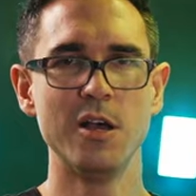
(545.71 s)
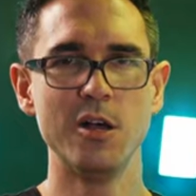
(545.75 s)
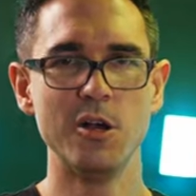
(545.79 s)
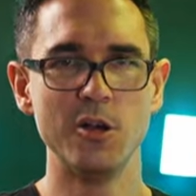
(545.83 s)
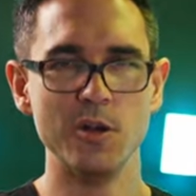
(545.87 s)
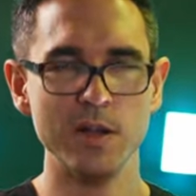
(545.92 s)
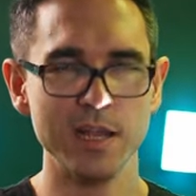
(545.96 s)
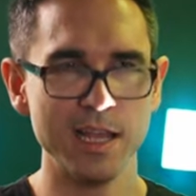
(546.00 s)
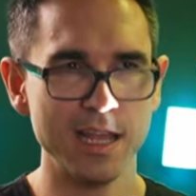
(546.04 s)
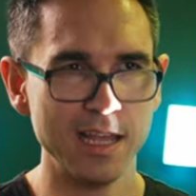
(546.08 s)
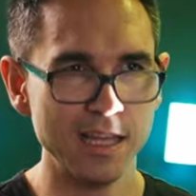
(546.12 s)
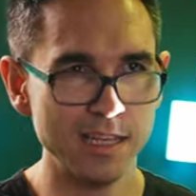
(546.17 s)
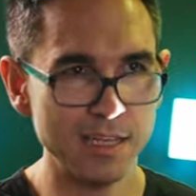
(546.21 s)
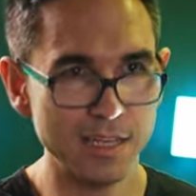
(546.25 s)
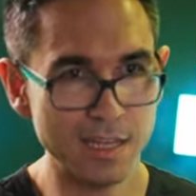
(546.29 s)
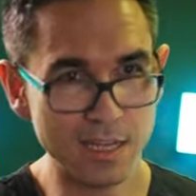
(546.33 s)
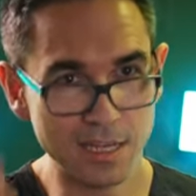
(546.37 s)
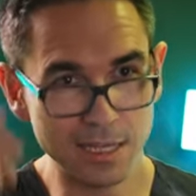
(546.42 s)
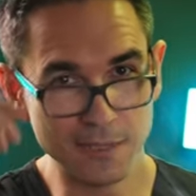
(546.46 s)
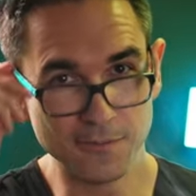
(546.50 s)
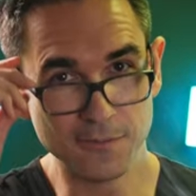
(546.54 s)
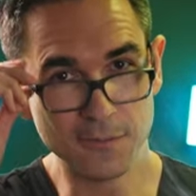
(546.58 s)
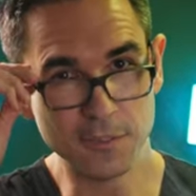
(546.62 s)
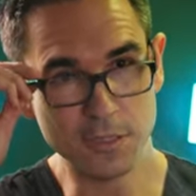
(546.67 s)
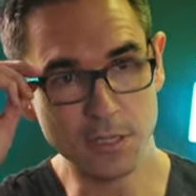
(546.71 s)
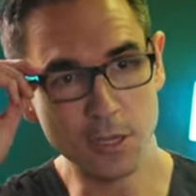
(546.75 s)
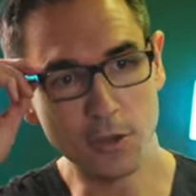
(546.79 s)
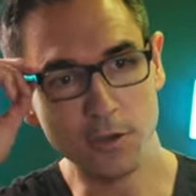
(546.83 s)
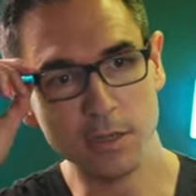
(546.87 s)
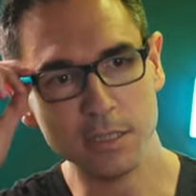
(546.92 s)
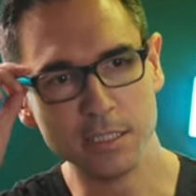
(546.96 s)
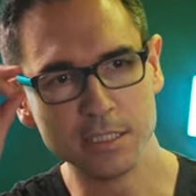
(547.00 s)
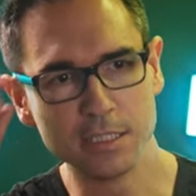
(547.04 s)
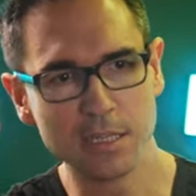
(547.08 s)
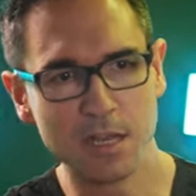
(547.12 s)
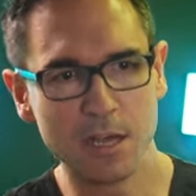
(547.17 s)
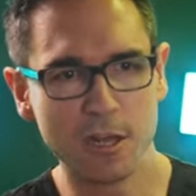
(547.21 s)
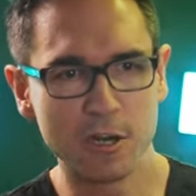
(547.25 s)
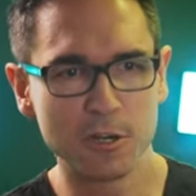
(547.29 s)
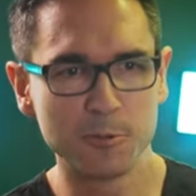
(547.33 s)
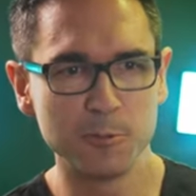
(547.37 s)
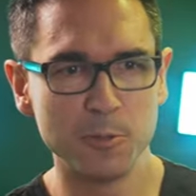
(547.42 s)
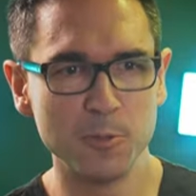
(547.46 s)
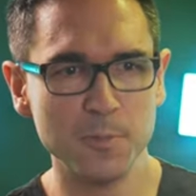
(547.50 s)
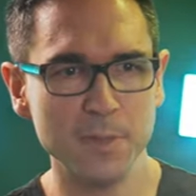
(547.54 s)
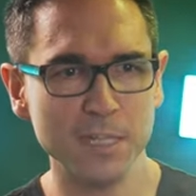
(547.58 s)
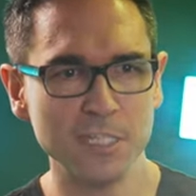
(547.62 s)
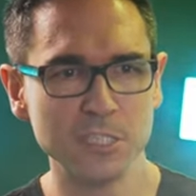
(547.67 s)
Oh, and if you notice,
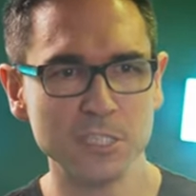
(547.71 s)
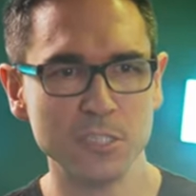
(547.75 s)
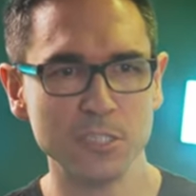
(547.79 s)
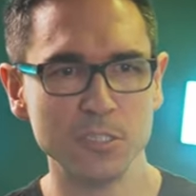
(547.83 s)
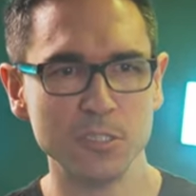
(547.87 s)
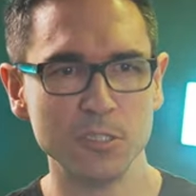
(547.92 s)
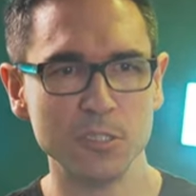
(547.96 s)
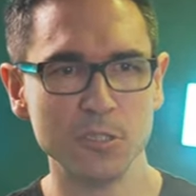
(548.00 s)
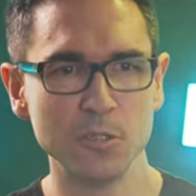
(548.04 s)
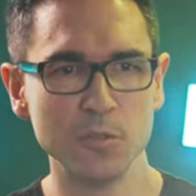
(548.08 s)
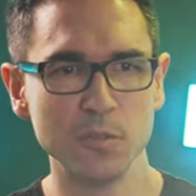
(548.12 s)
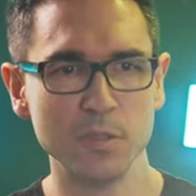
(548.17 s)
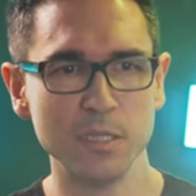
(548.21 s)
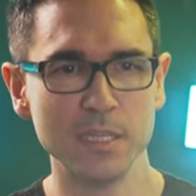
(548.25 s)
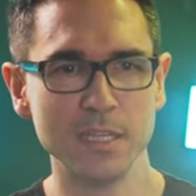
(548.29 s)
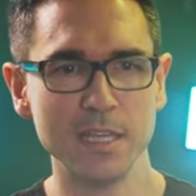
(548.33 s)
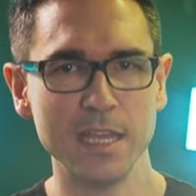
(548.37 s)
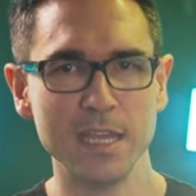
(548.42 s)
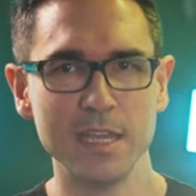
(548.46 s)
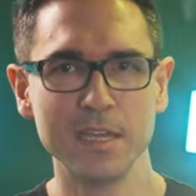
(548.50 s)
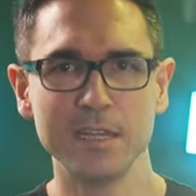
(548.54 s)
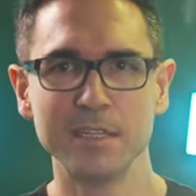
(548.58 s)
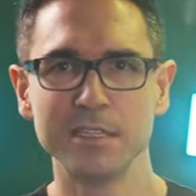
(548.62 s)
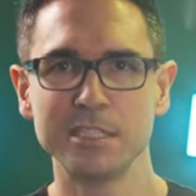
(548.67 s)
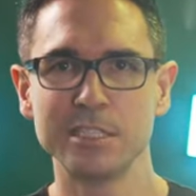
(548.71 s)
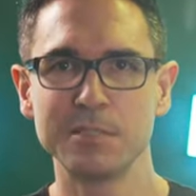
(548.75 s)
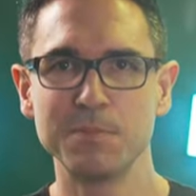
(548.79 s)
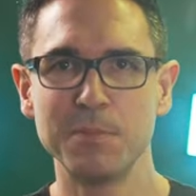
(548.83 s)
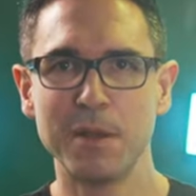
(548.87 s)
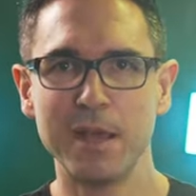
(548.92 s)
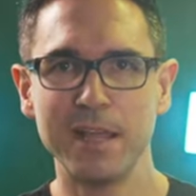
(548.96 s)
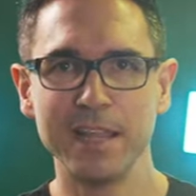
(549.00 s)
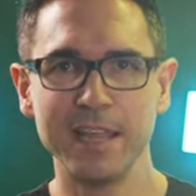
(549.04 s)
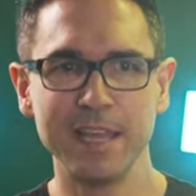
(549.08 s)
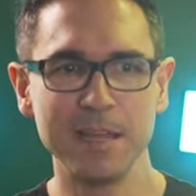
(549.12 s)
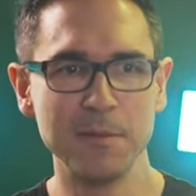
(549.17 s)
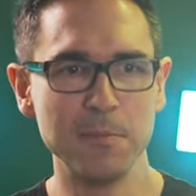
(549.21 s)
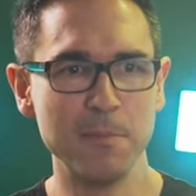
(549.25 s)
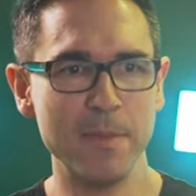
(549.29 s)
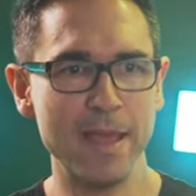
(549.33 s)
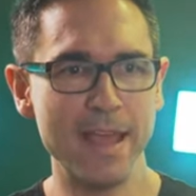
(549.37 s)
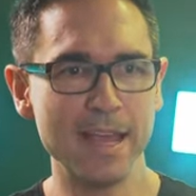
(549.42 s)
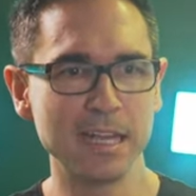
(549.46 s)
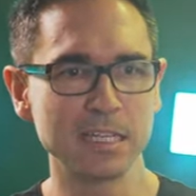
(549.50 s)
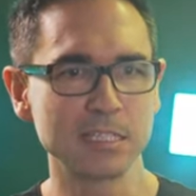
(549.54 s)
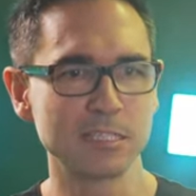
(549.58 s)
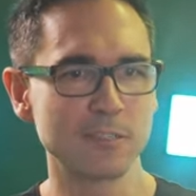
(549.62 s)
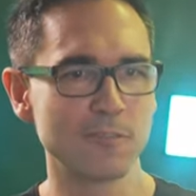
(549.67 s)
honorable mention to the Spotlight
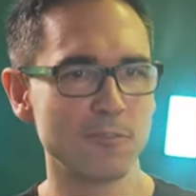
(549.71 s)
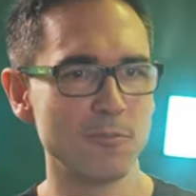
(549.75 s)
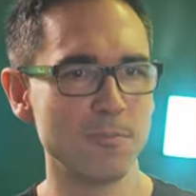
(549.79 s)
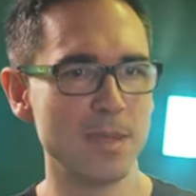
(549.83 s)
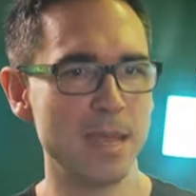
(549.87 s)
Max from